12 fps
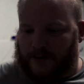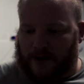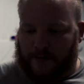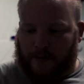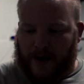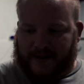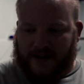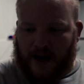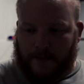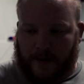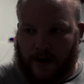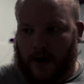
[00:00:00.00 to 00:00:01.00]
When you press
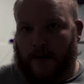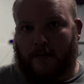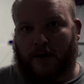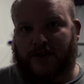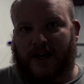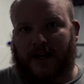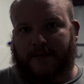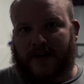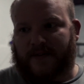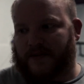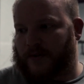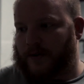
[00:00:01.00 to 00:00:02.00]
up, more chain comes
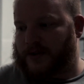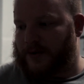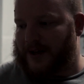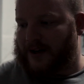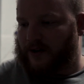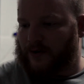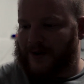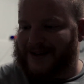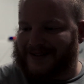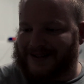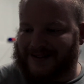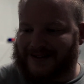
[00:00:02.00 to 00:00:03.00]
off the floor, so it
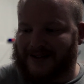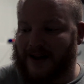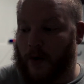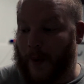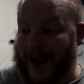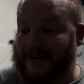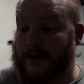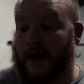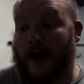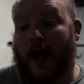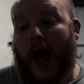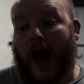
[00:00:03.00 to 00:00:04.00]
increases weight
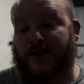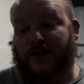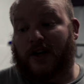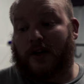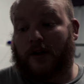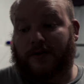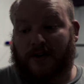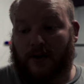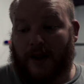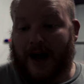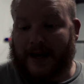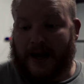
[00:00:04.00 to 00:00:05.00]
as you get closer to
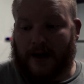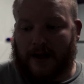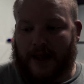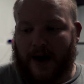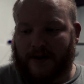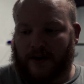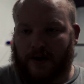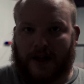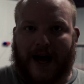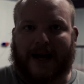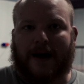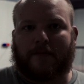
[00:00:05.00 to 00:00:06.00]
lockout, allowing you to
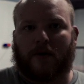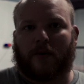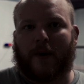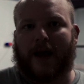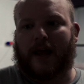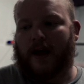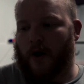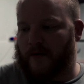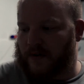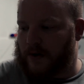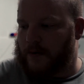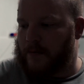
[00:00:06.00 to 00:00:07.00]
lock out more weight,
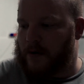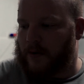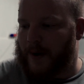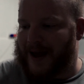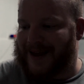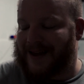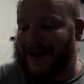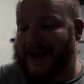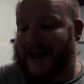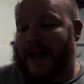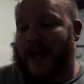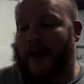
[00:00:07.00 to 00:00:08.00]
overload more weight.
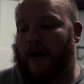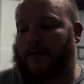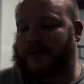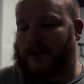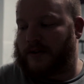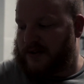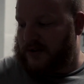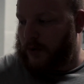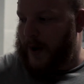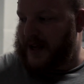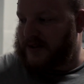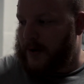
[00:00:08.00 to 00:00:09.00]
It also
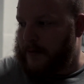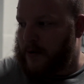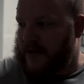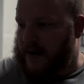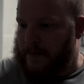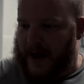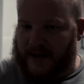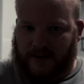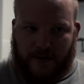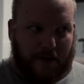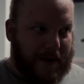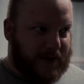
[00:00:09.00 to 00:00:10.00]
swings way more than a band.
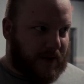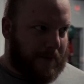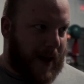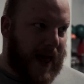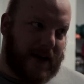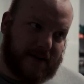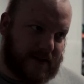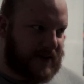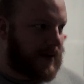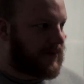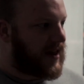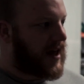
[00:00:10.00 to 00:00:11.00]
So when you measure the band, it does the
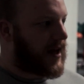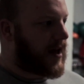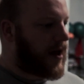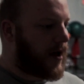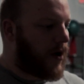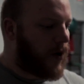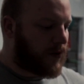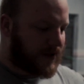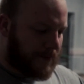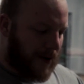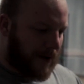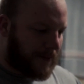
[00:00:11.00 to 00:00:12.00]
same thing, holds
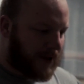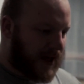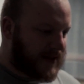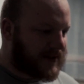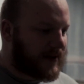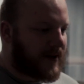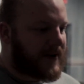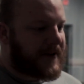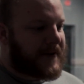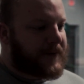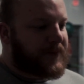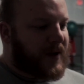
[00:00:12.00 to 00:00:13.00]
the bar in place.
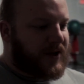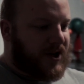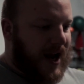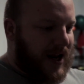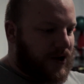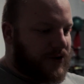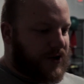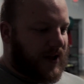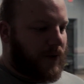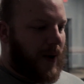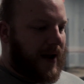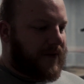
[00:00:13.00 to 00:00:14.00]
Chain
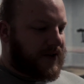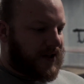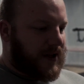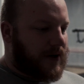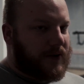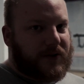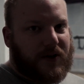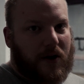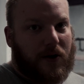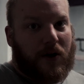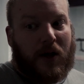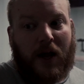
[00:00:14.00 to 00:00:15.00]
usually wavers a little,
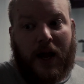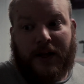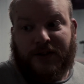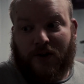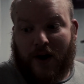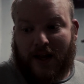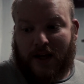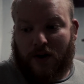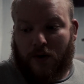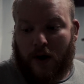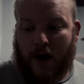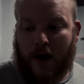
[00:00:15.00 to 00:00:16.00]
so it's creating
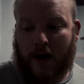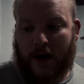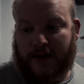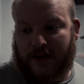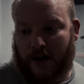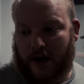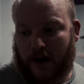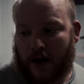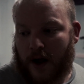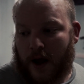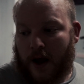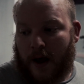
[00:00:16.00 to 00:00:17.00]
you to
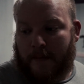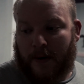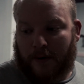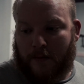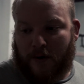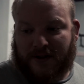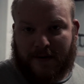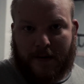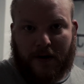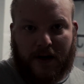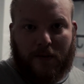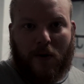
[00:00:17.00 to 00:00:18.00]
build more
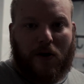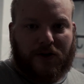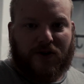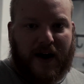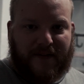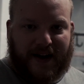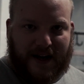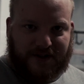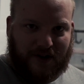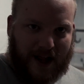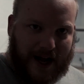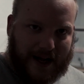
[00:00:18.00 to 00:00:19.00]
stability while driving
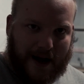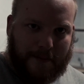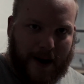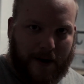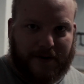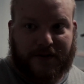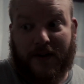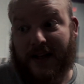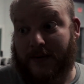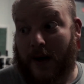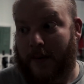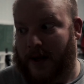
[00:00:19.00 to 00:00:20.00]
extra lockout power. So
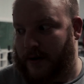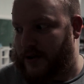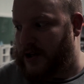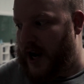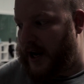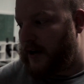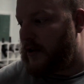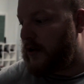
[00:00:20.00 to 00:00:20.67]
that's why we use chain.